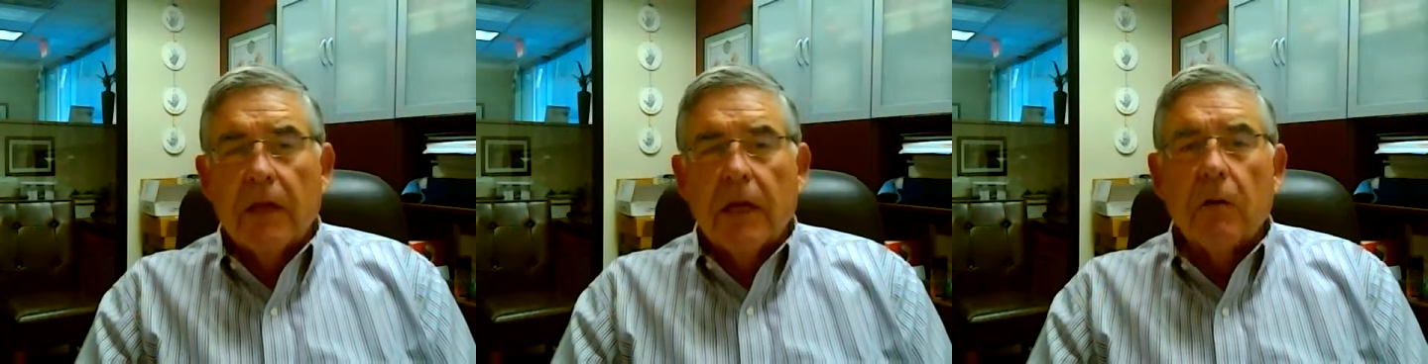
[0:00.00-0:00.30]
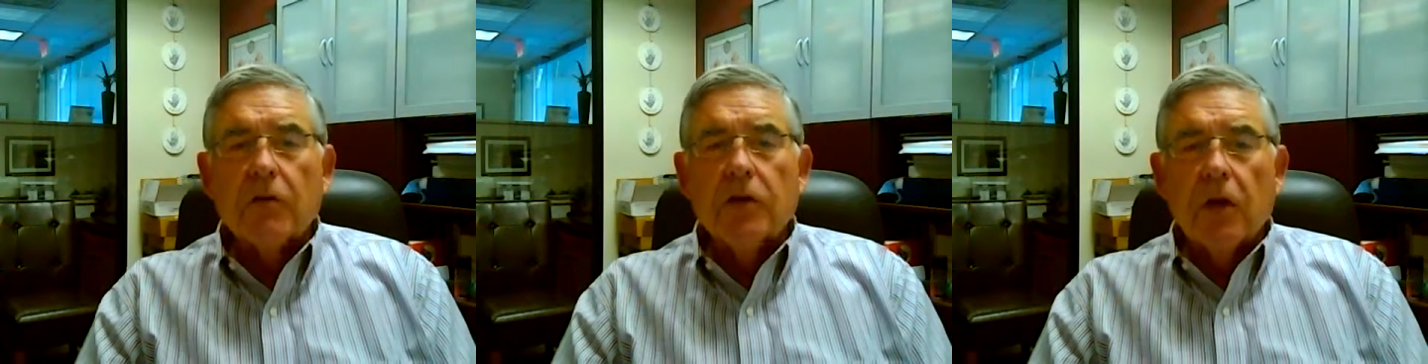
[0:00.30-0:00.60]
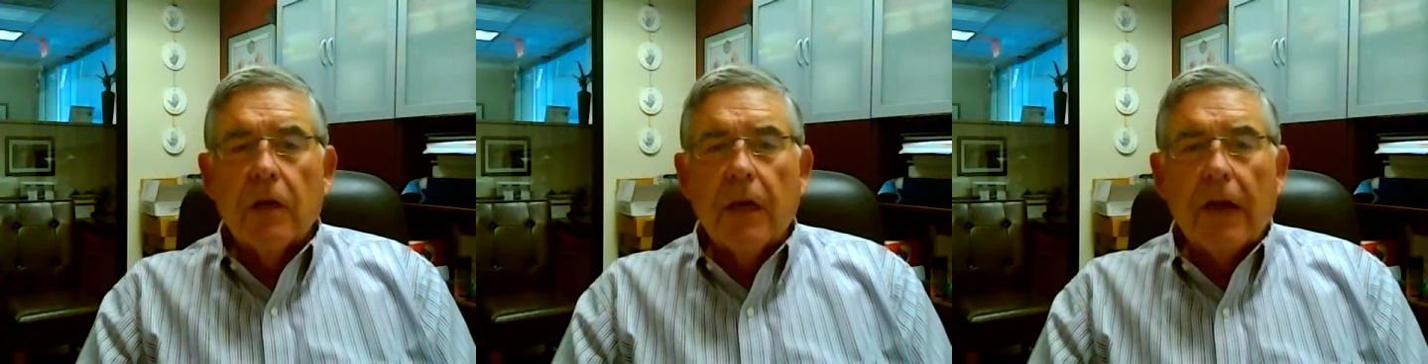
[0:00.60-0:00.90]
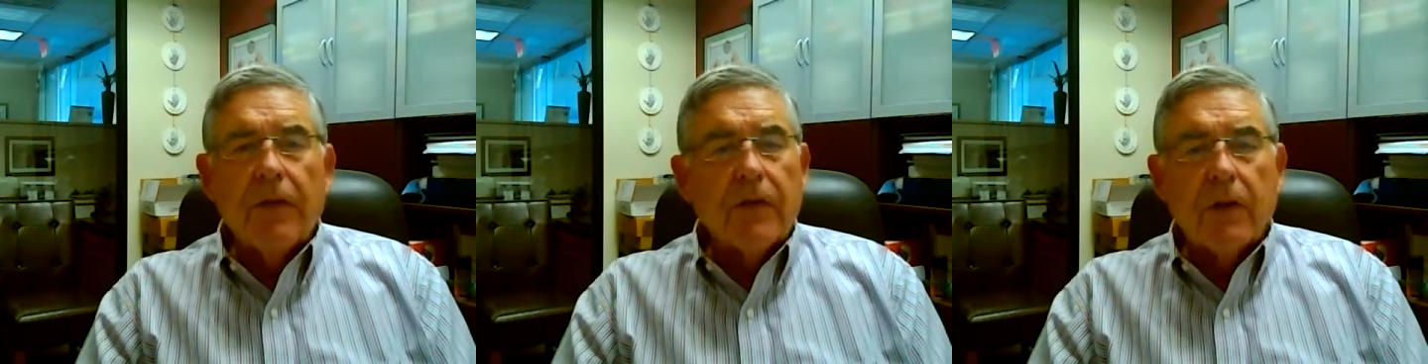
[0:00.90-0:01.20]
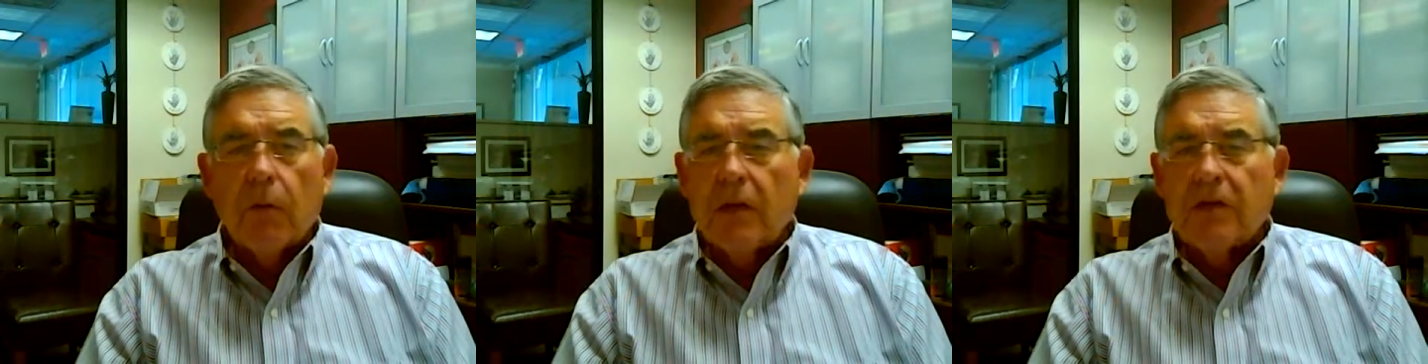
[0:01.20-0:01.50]
It was good. I think
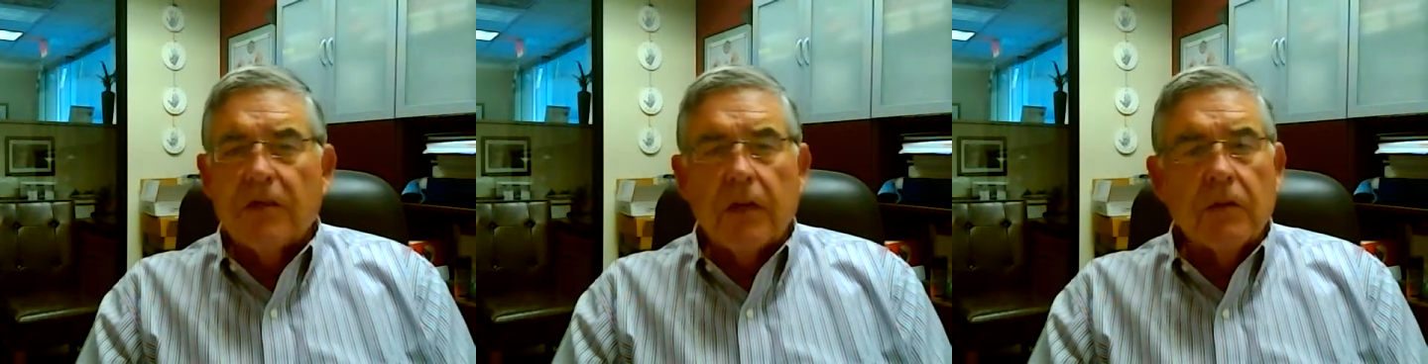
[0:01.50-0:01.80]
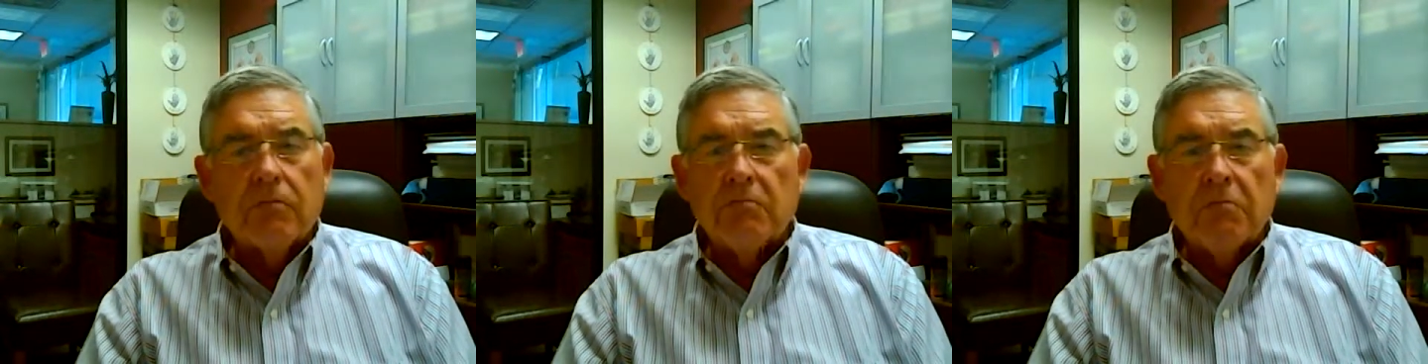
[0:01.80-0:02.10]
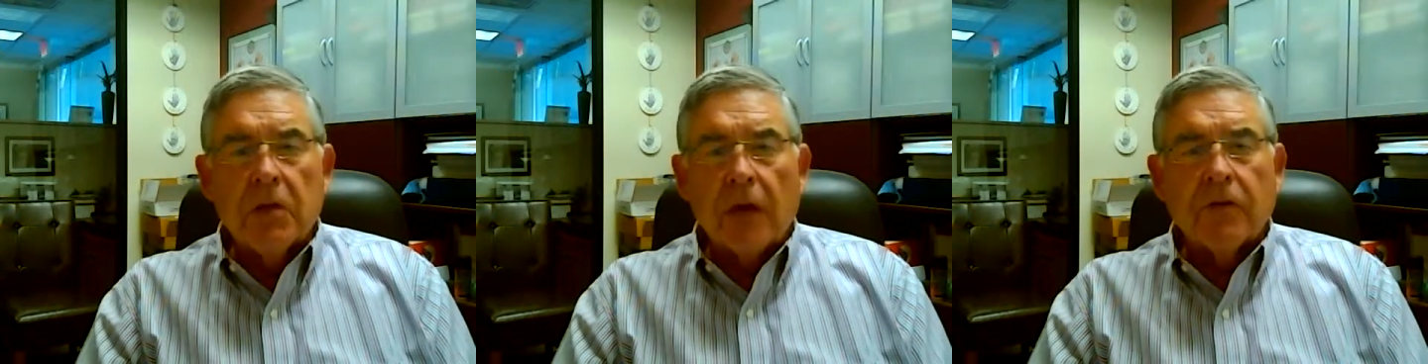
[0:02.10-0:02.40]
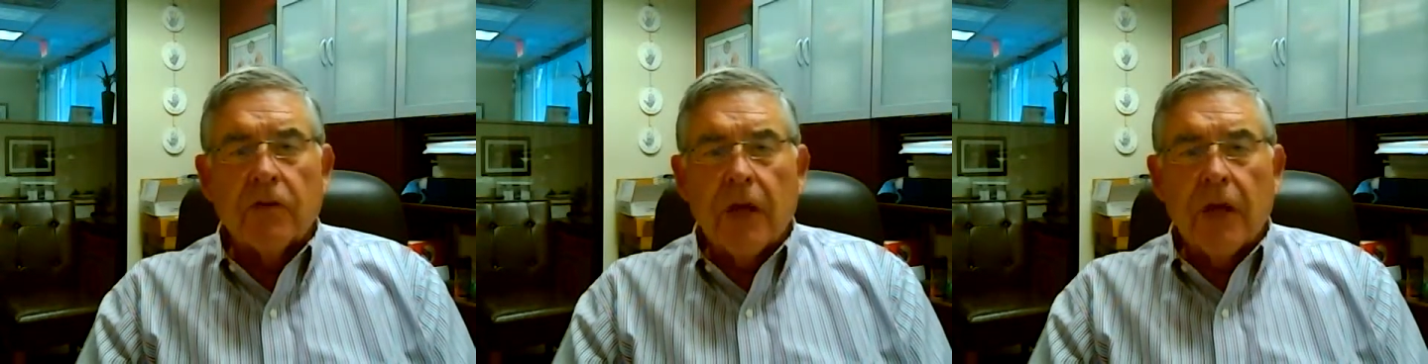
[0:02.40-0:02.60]
there was Dr.